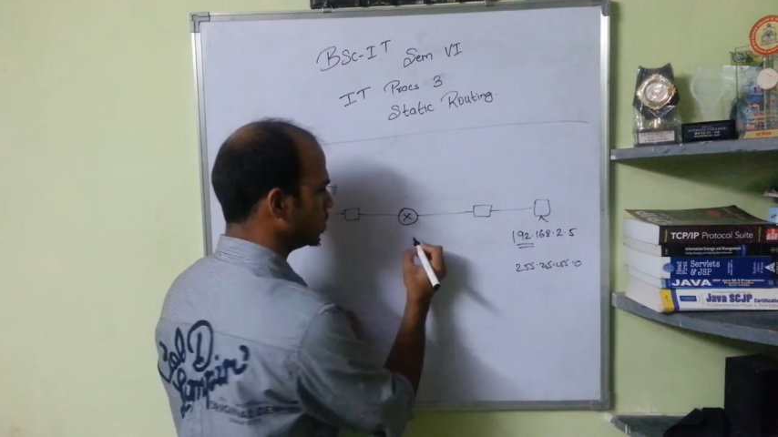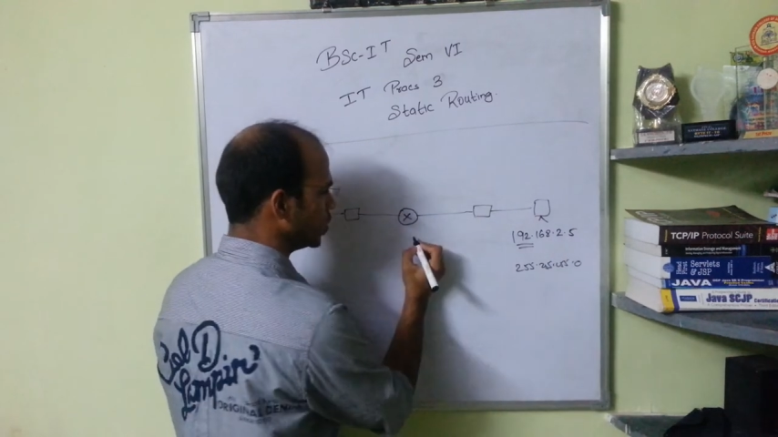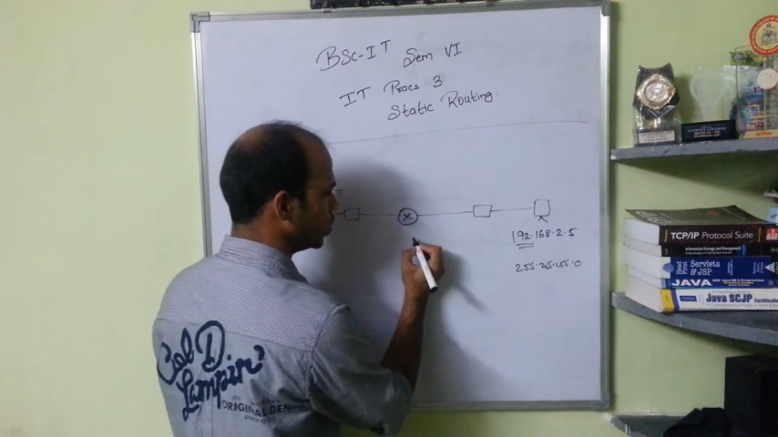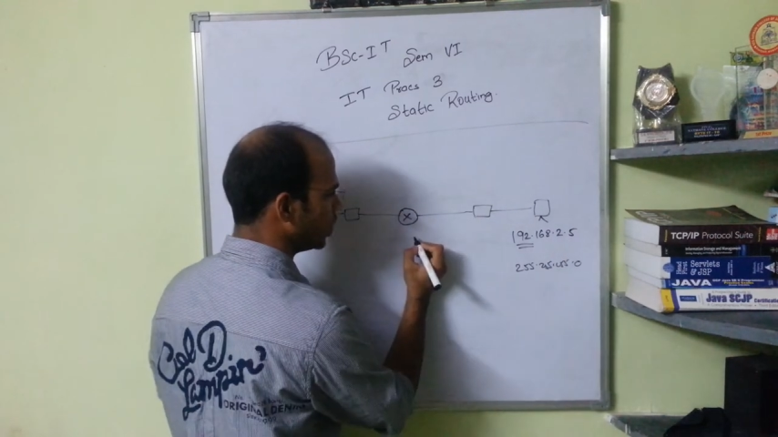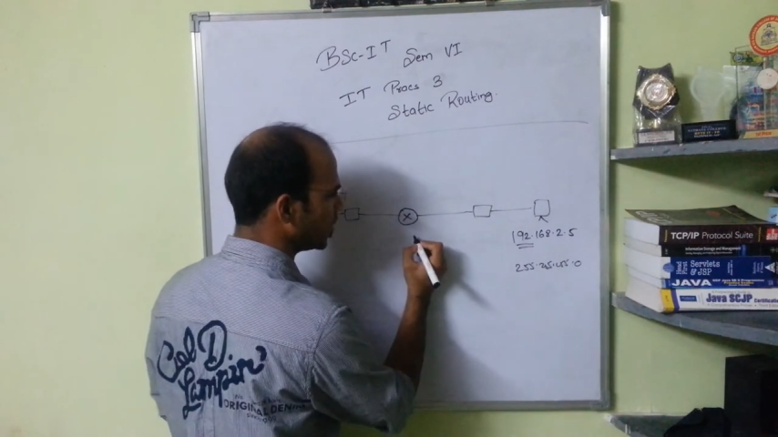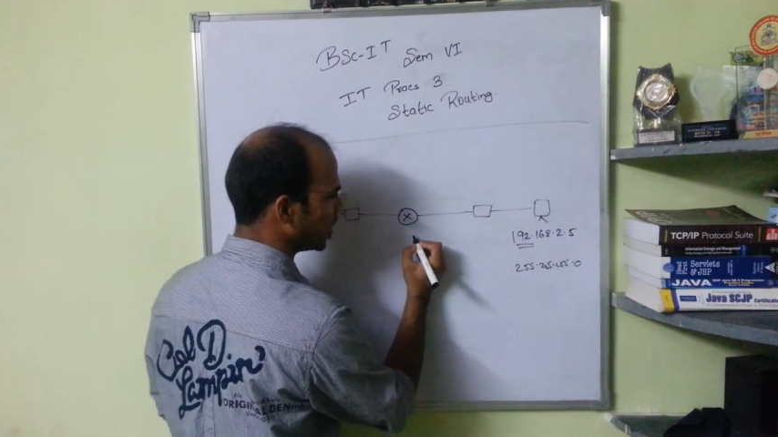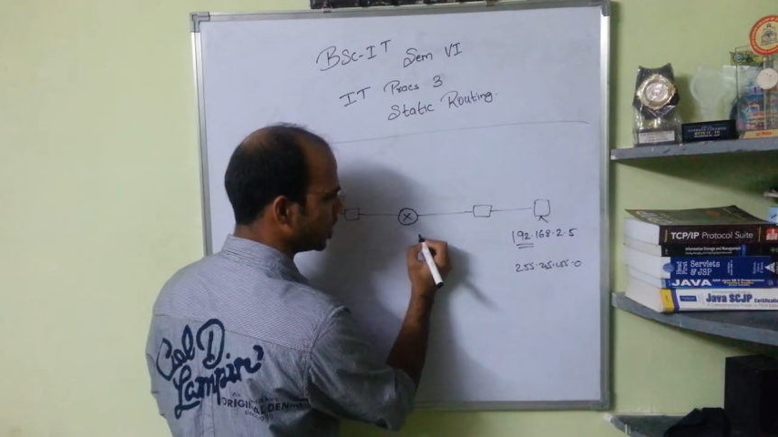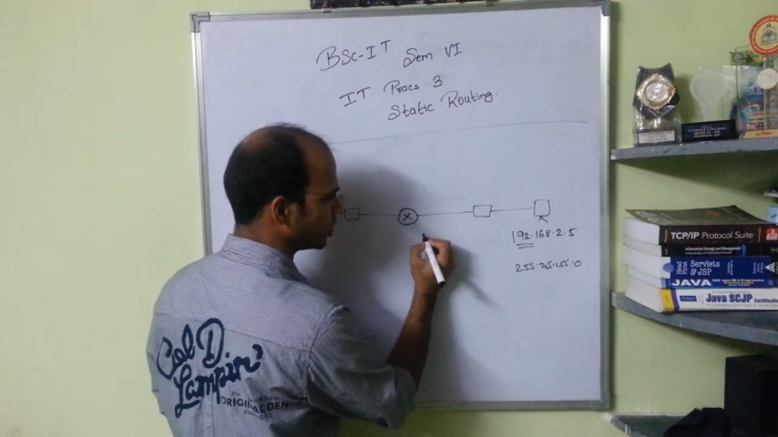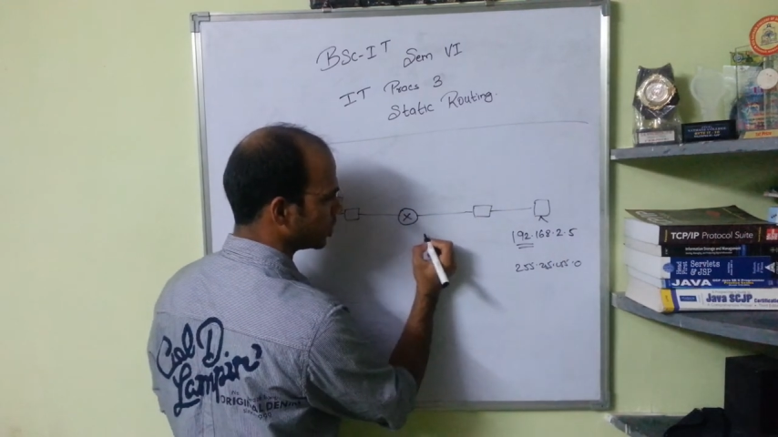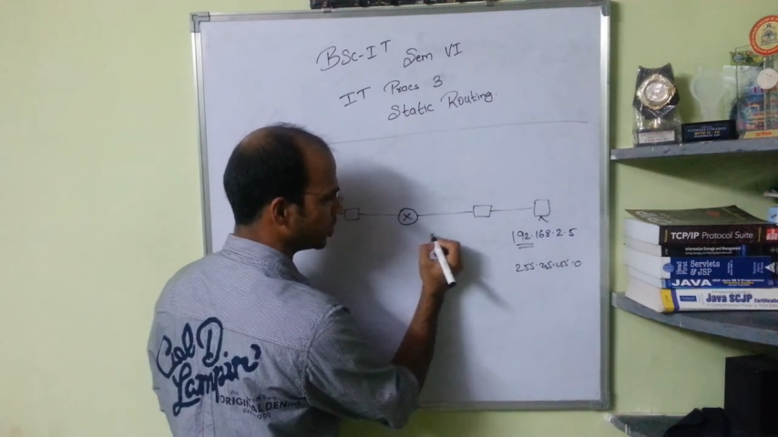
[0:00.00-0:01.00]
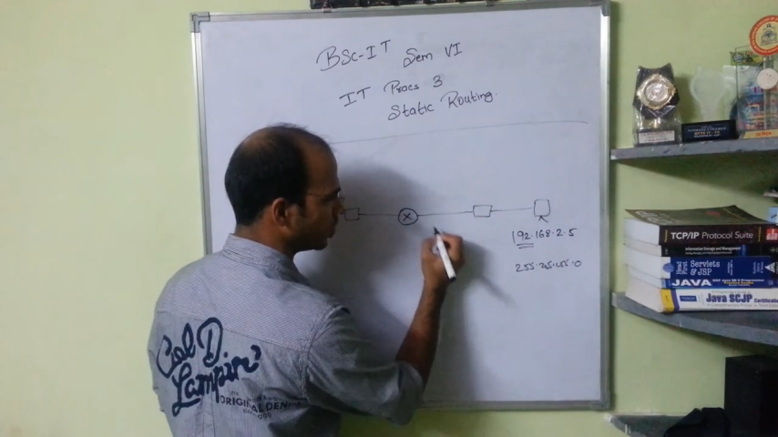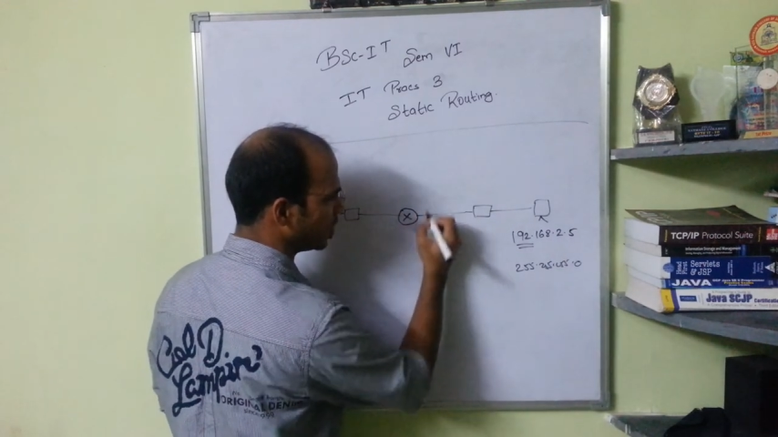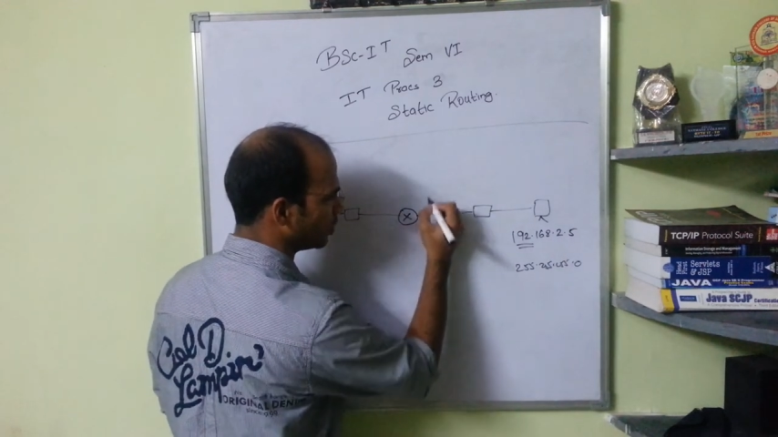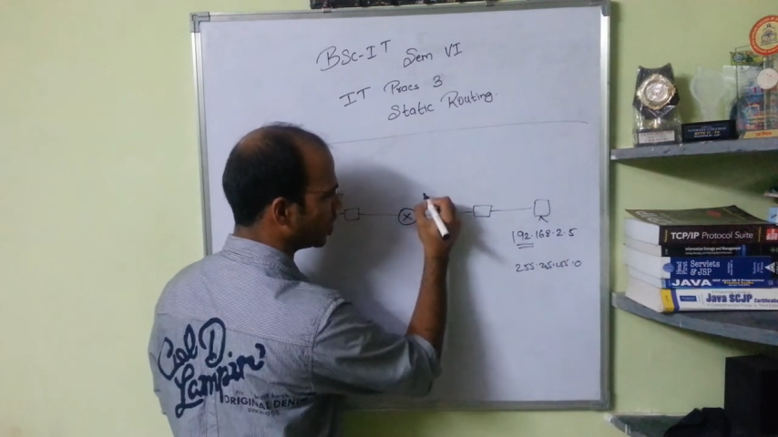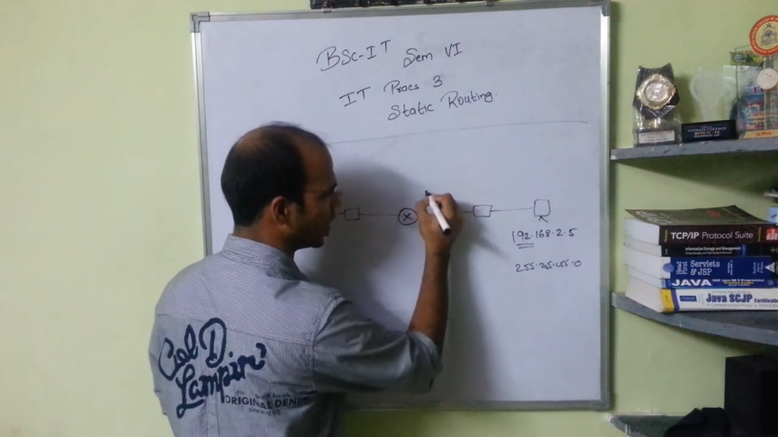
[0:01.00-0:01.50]
So you will get your
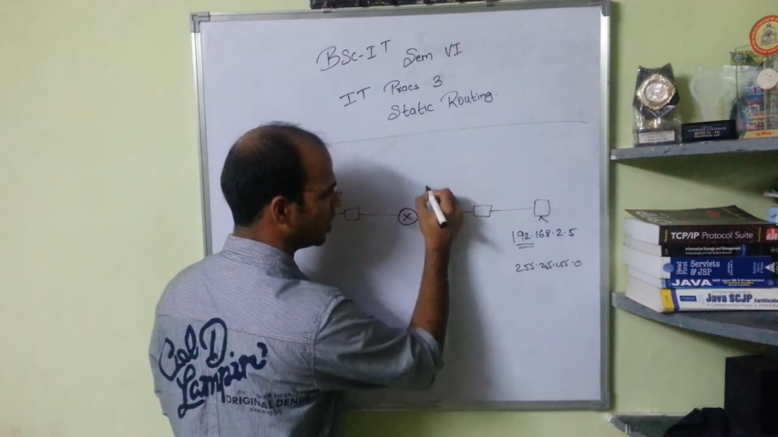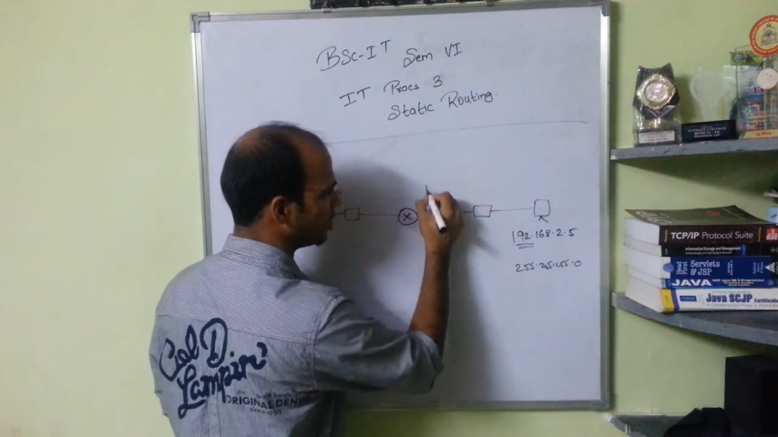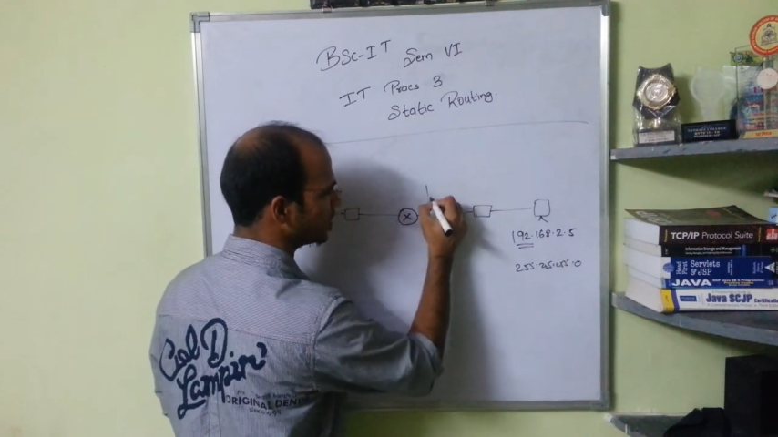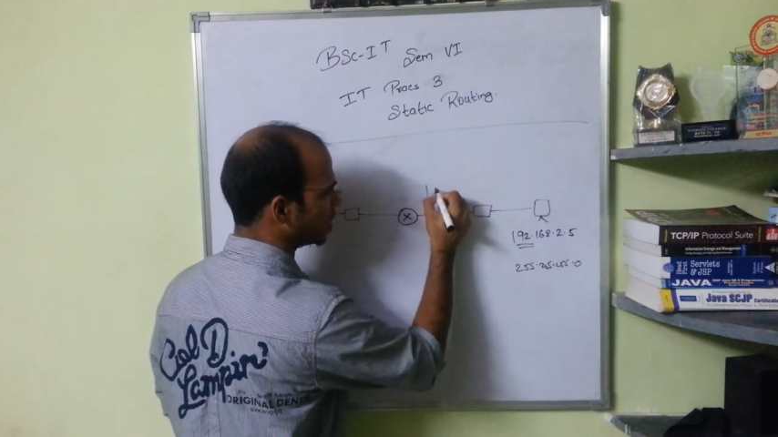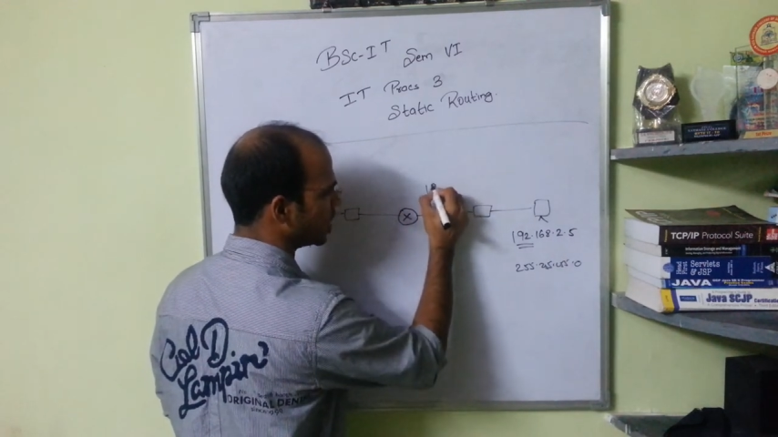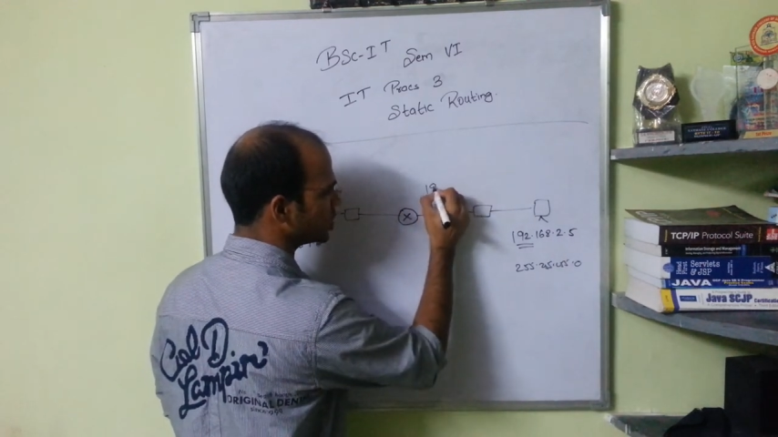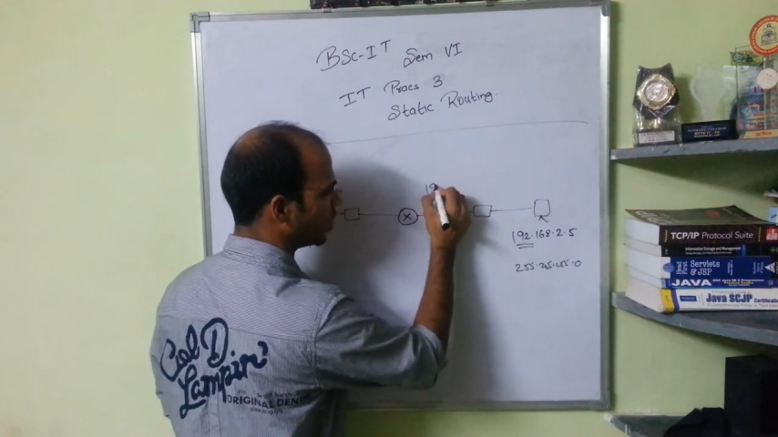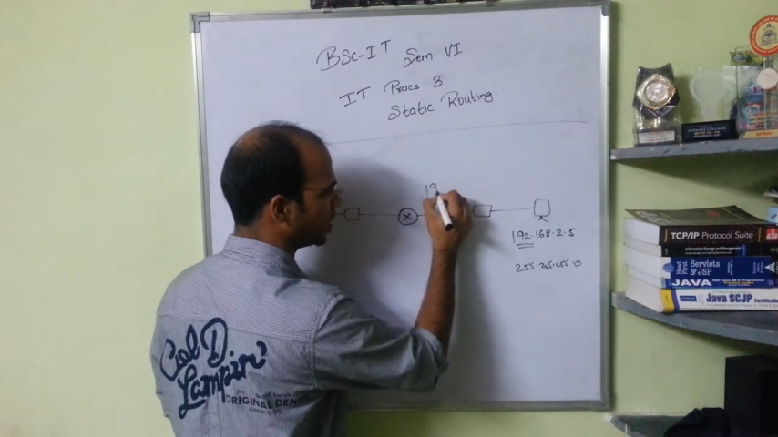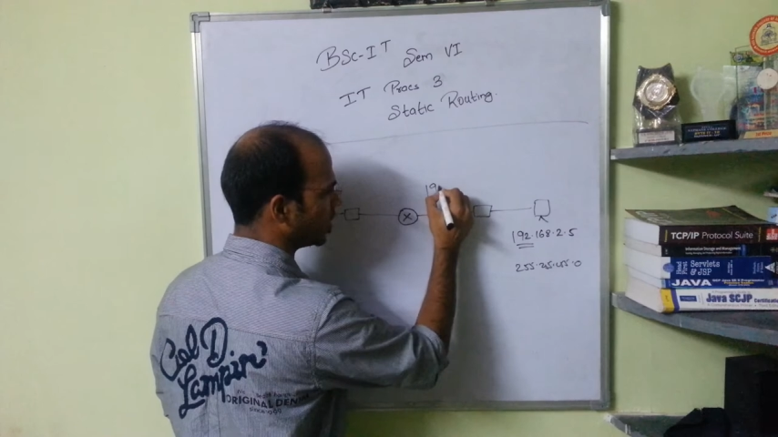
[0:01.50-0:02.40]
network address as